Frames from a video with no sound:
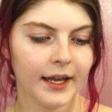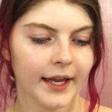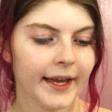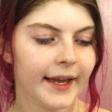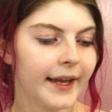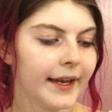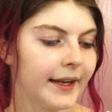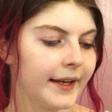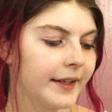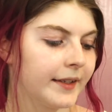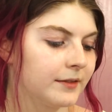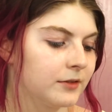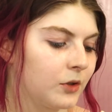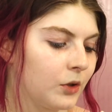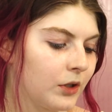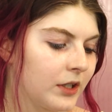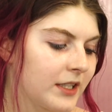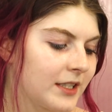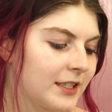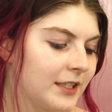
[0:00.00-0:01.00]
And of
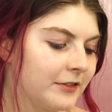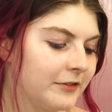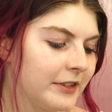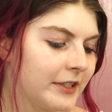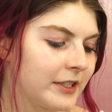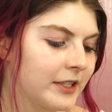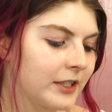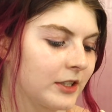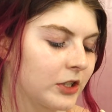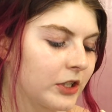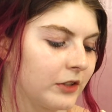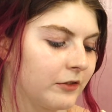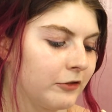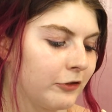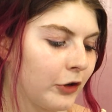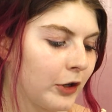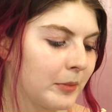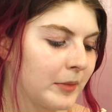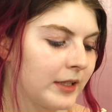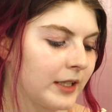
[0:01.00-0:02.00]
course, the Physician
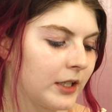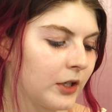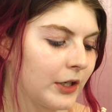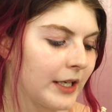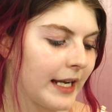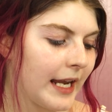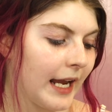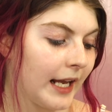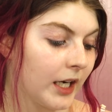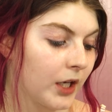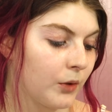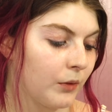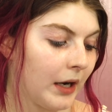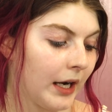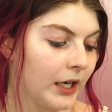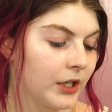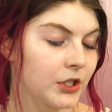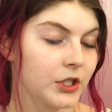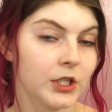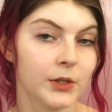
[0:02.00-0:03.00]
Formula Organic
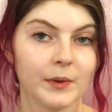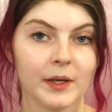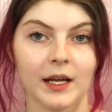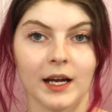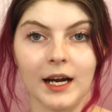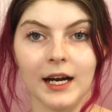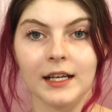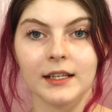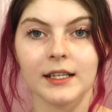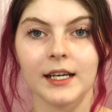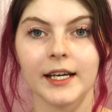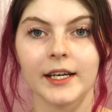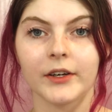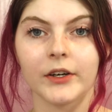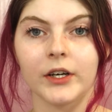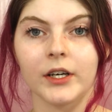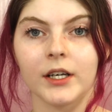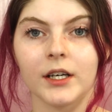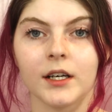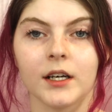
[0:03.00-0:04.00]
Wear Dewy
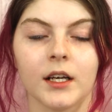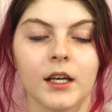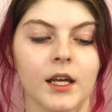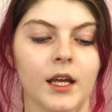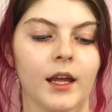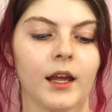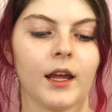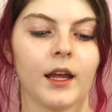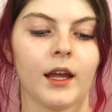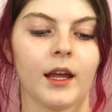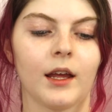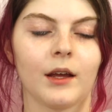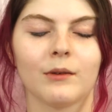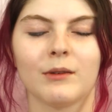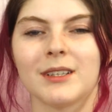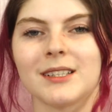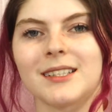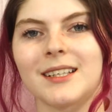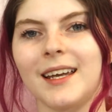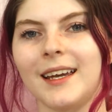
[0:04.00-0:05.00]
Highlighter.
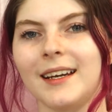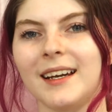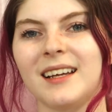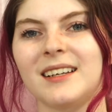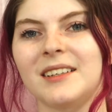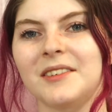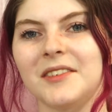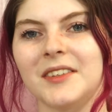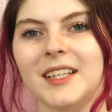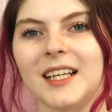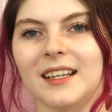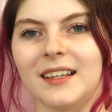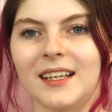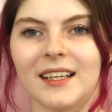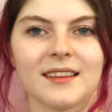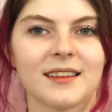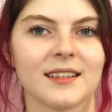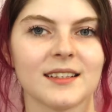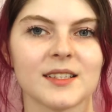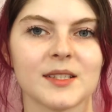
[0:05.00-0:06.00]
Once again, I didn't really
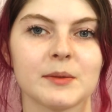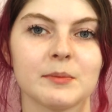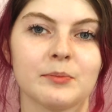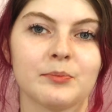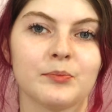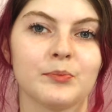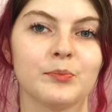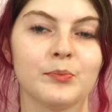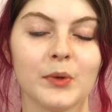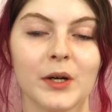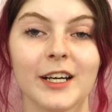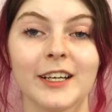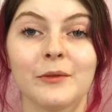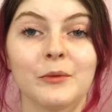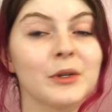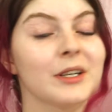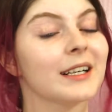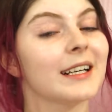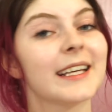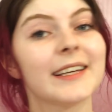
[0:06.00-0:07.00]
like this, but
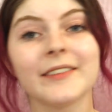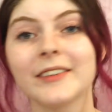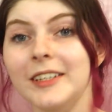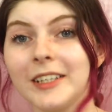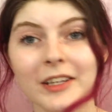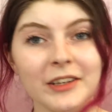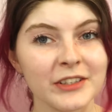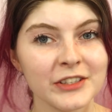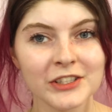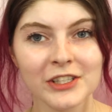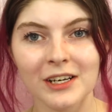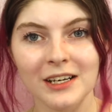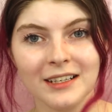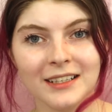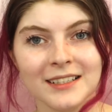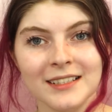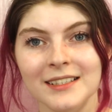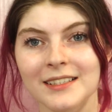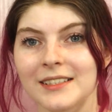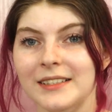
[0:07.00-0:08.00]
we're gonna give it another shot
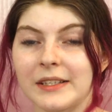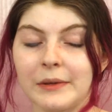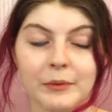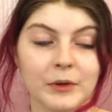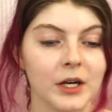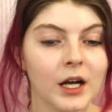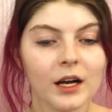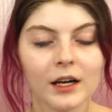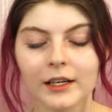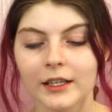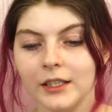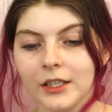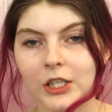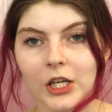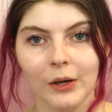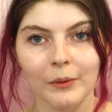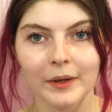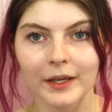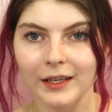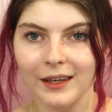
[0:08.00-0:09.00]
because we're not gonna
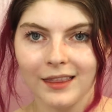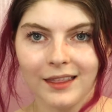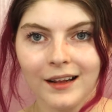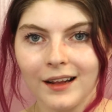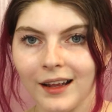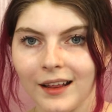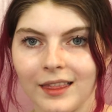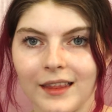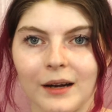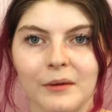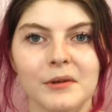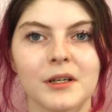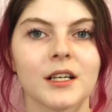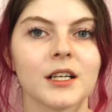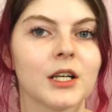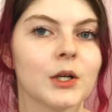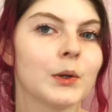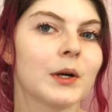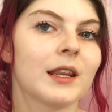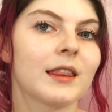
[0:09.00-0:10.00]
go in thinking that. We're gonna
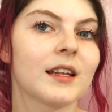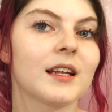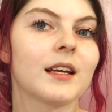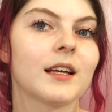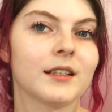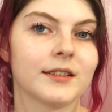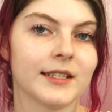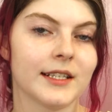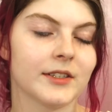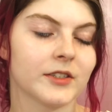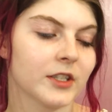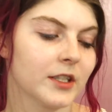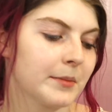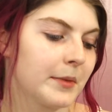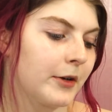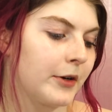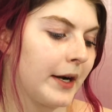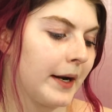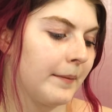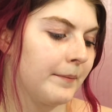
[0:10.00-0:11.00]
go in thinking these are gonna
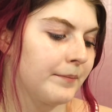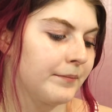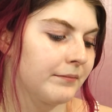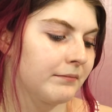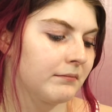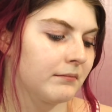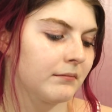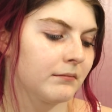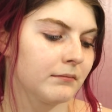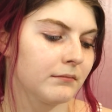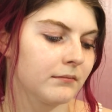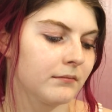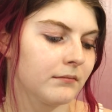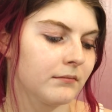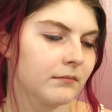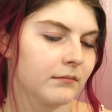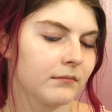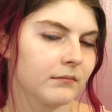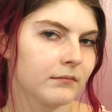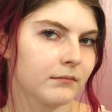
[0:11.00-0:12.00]
be great.
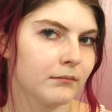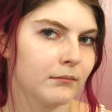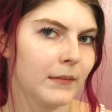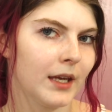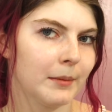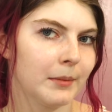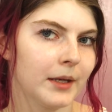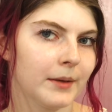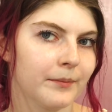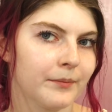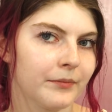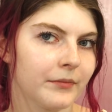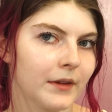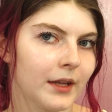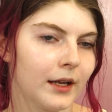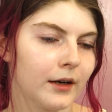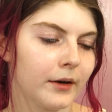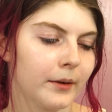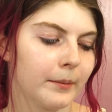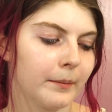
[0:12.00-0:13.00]
Maybe.
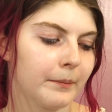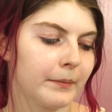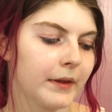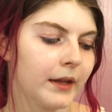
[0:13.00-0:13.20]
I don't know.